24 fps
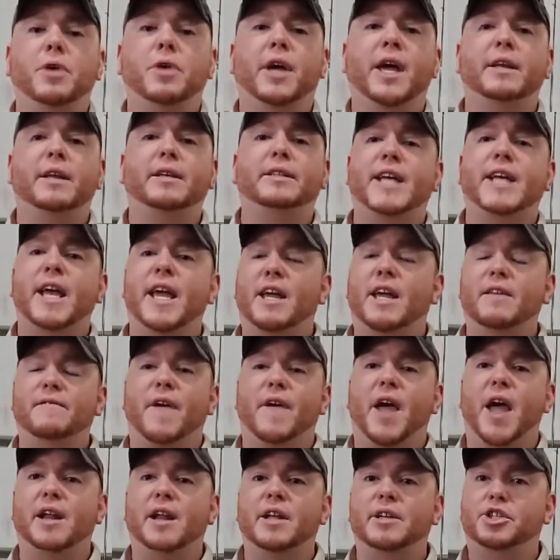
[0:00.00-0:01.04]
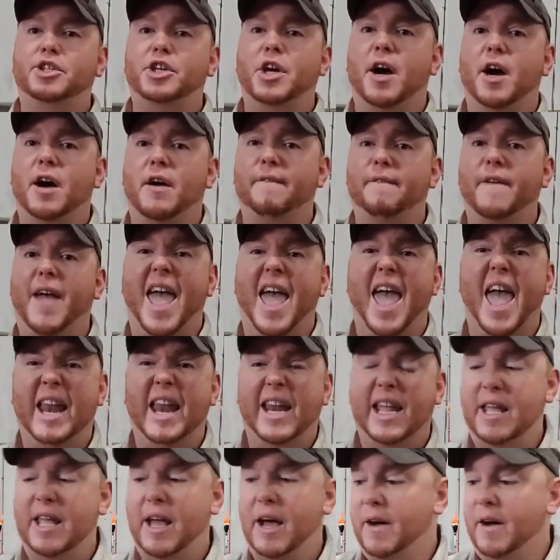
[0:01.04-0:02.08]
You can take advantage of
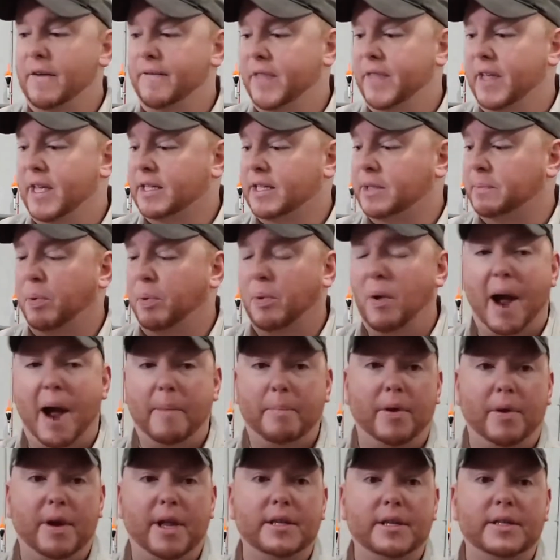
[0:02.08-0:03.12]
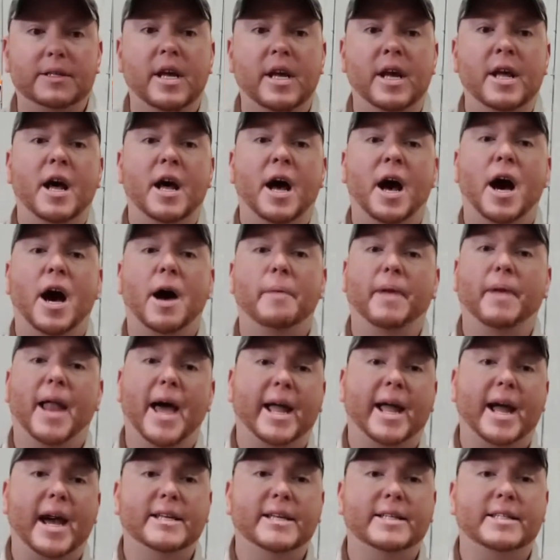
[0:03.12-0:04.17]
any of these properties.
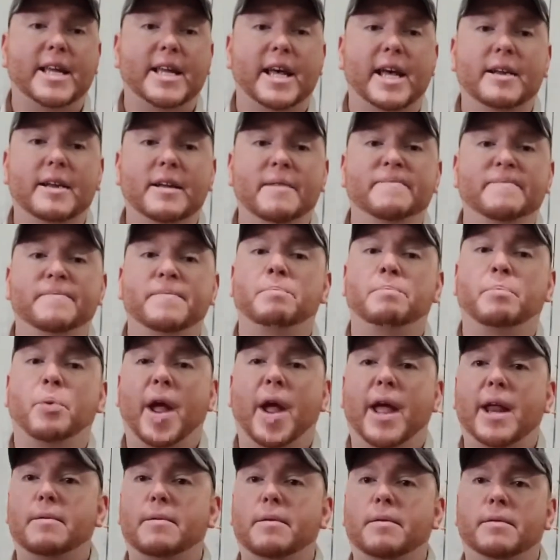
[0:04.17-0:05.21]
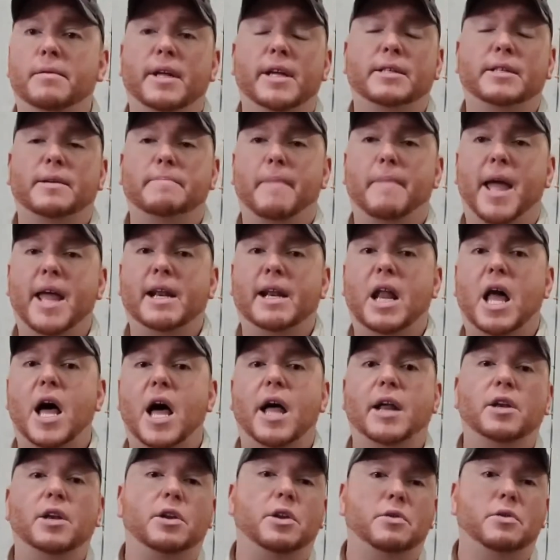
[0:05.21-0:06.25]
Like I said, braid is a main
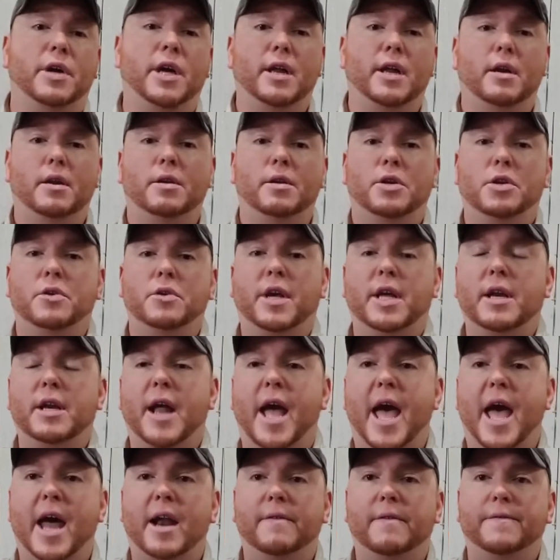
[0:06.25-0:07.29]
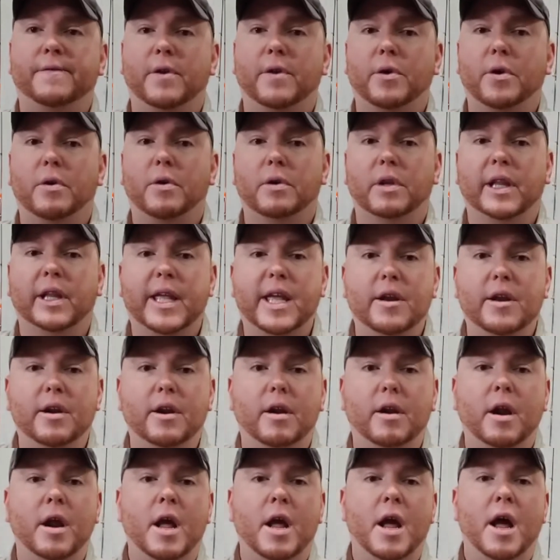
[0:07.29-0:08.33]
line. You can add a fluoro
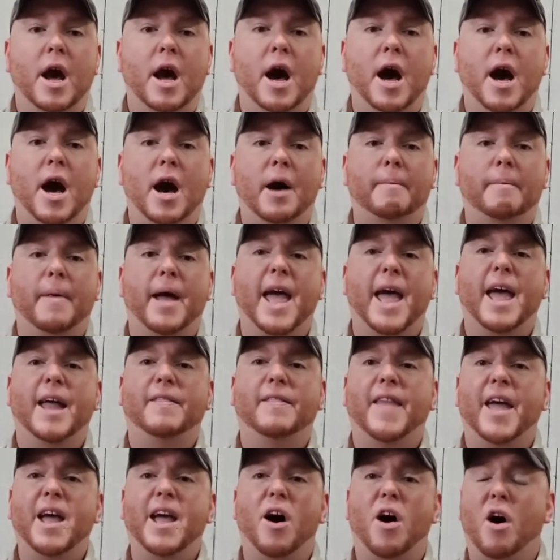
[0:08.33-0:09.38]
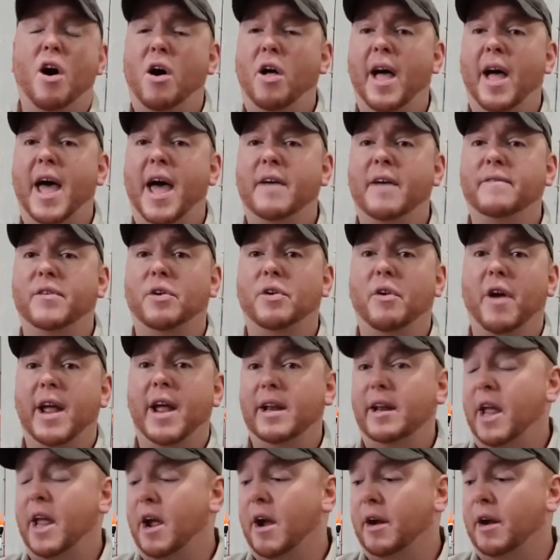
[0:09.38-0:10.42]
leader, and they all have
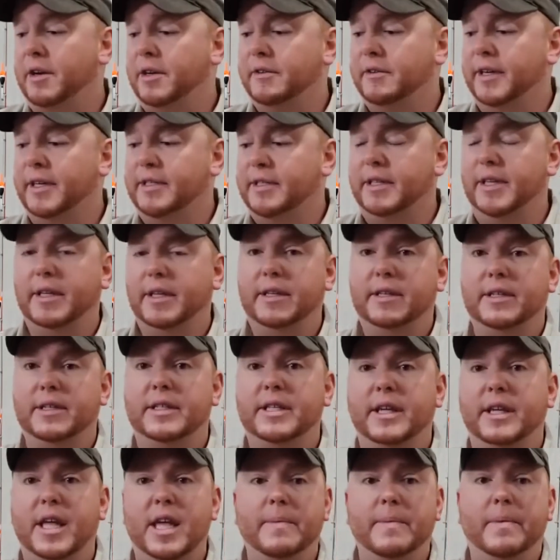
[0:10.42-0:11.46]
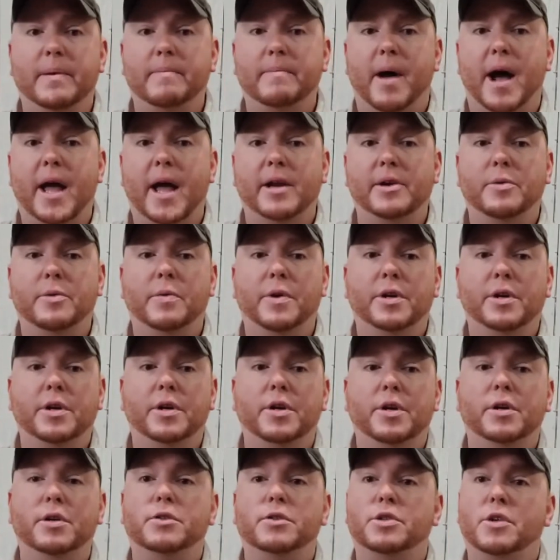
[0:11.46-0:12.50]
great characteristics to keep in mind
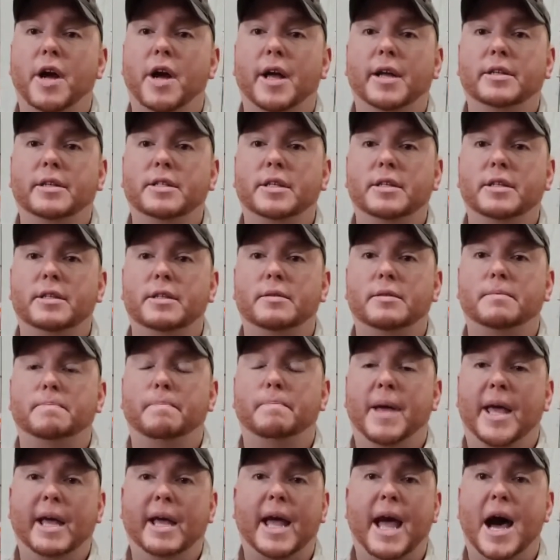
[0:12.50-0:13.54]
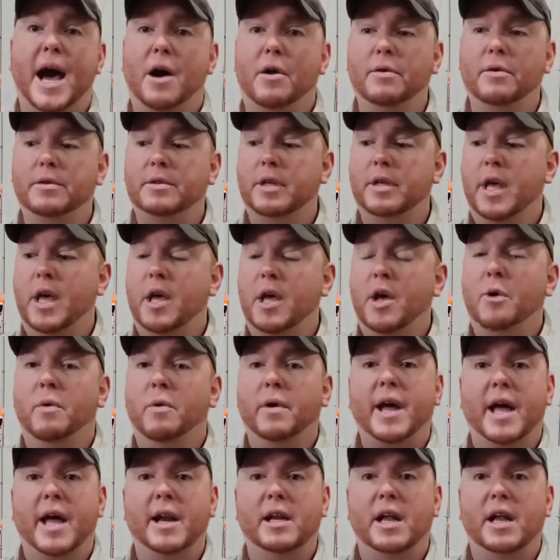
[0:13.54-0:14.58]
when you're trying to pick out
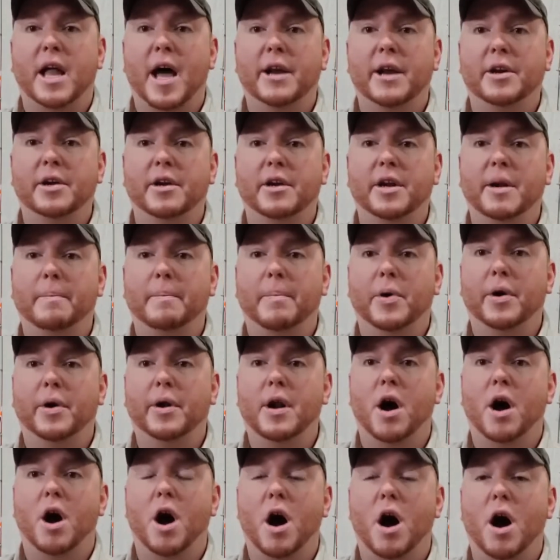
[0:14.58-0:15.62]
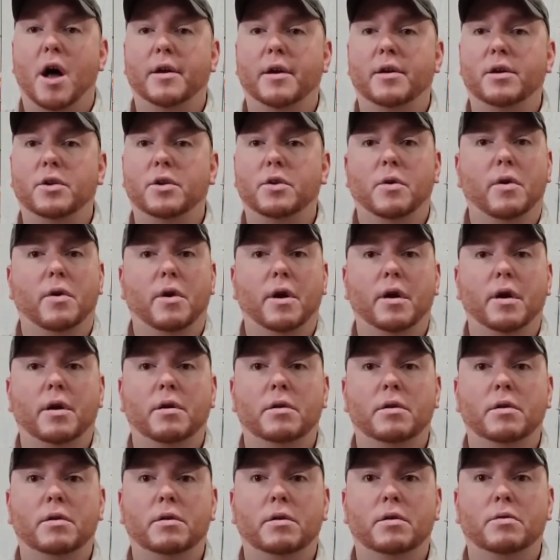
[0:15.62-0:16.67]
what kind of line you're going to put on
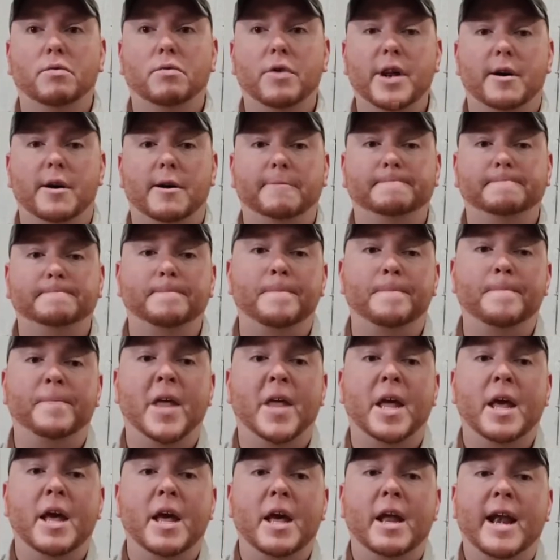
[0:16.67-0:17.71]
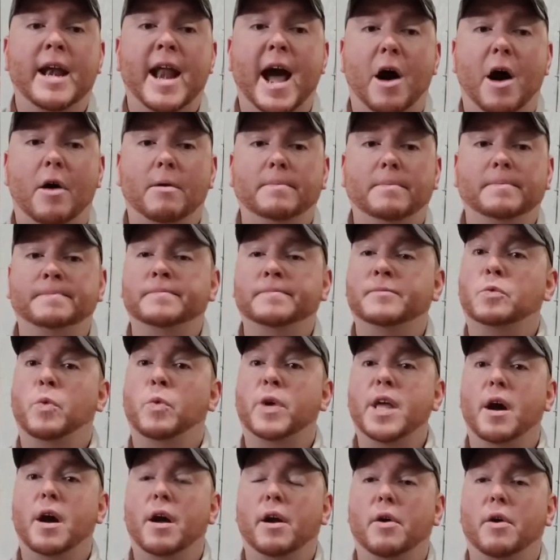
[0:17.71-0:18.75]
your reel. Now,
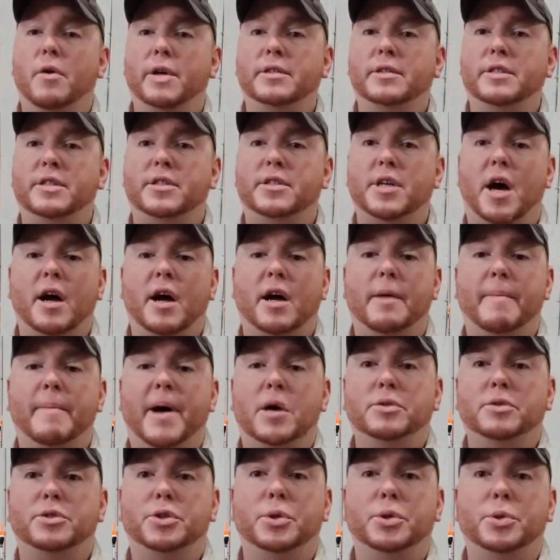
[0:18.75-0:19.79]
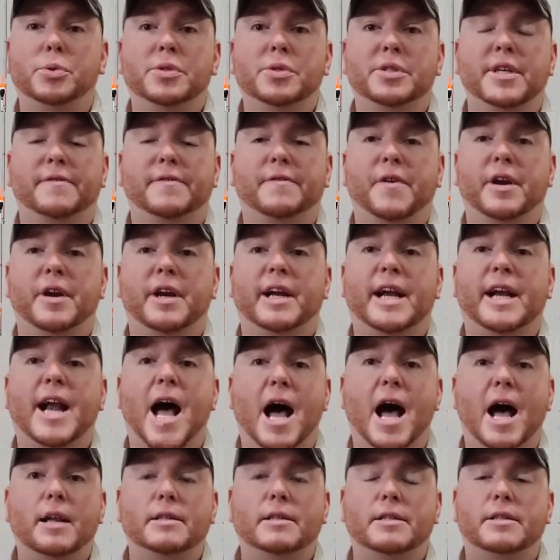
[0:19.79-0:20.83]
we are going to talk about two different
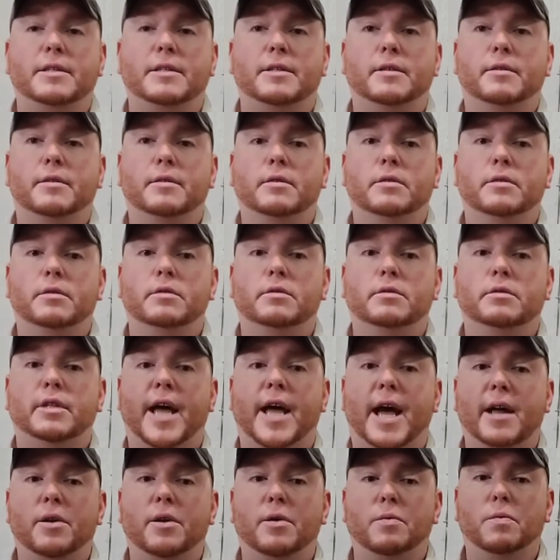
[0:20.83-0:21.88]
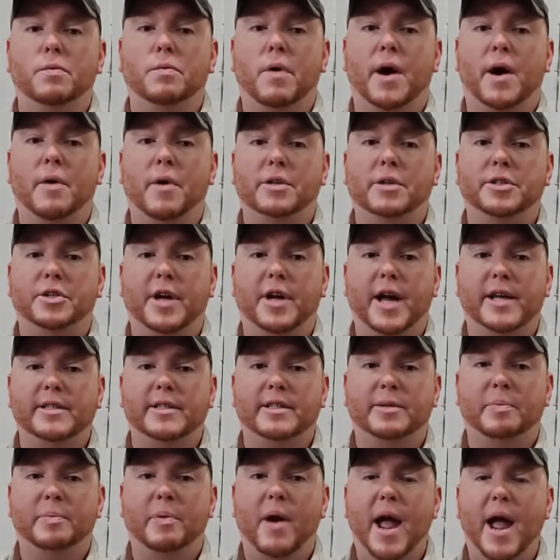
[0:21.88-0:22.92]
knots that I want you
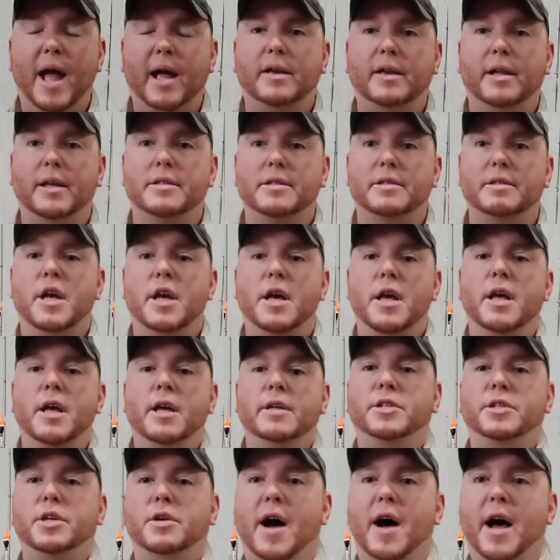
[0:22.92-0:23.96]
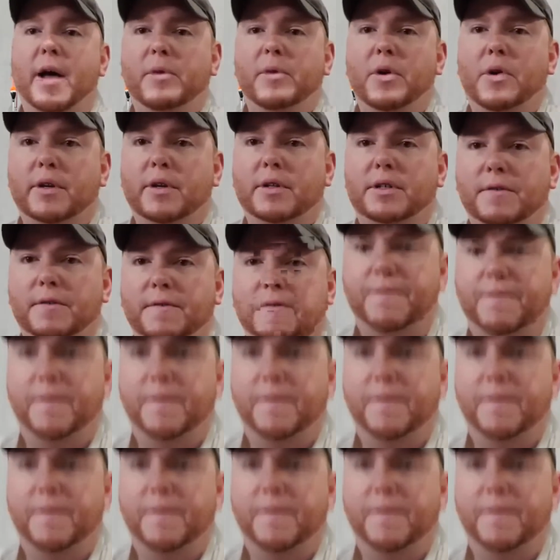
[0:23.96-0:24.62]
guys to practice. So I'm going